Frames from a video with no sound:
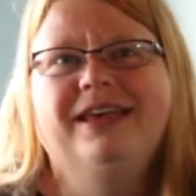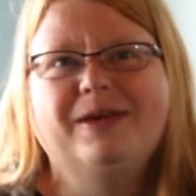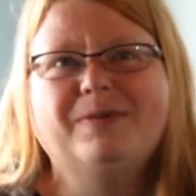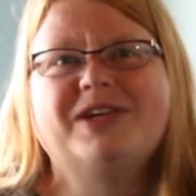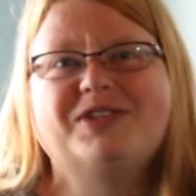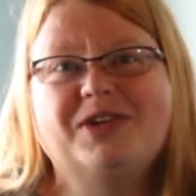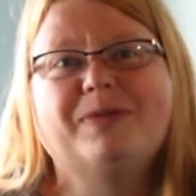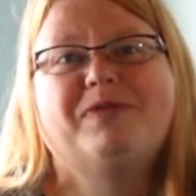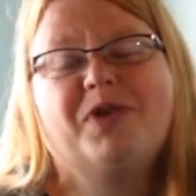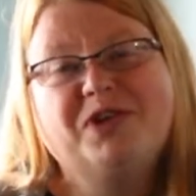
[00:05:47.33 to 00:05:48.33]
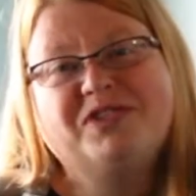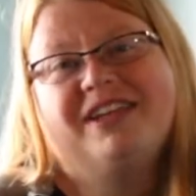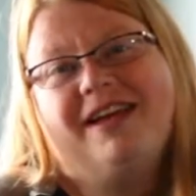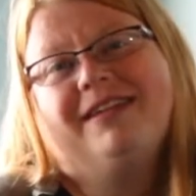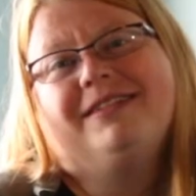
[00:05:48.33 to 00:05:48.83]
make sure before you
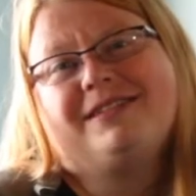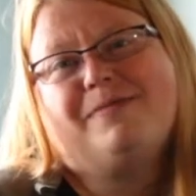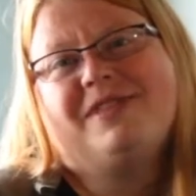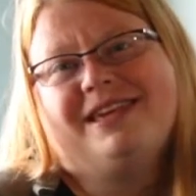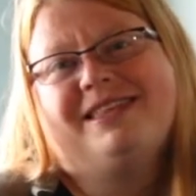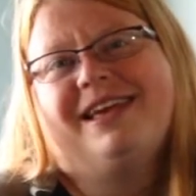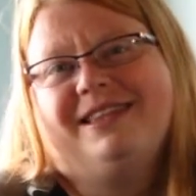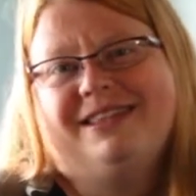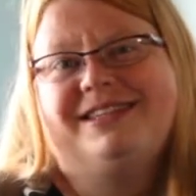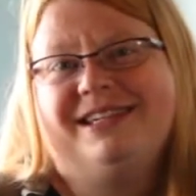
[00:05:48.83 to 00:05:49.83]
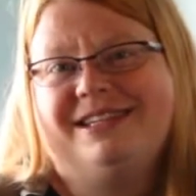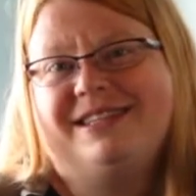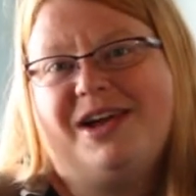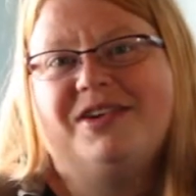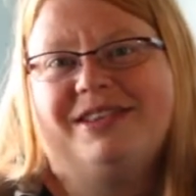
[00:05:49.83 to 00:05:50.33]
sit on something that the seat is
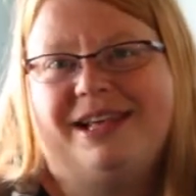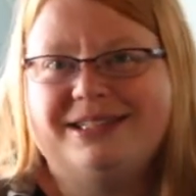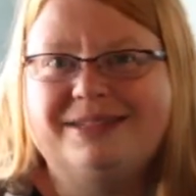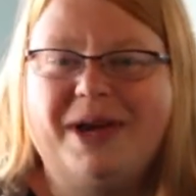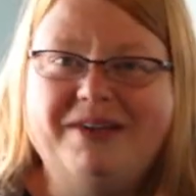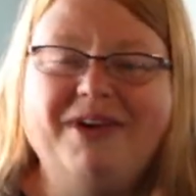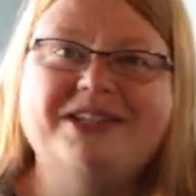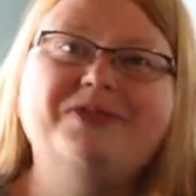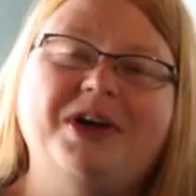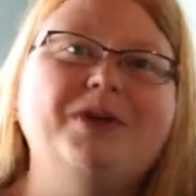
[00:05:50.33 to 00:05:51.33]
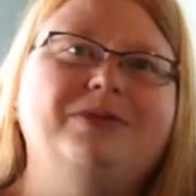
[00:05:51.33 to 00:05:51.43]
there. That's my advice for you.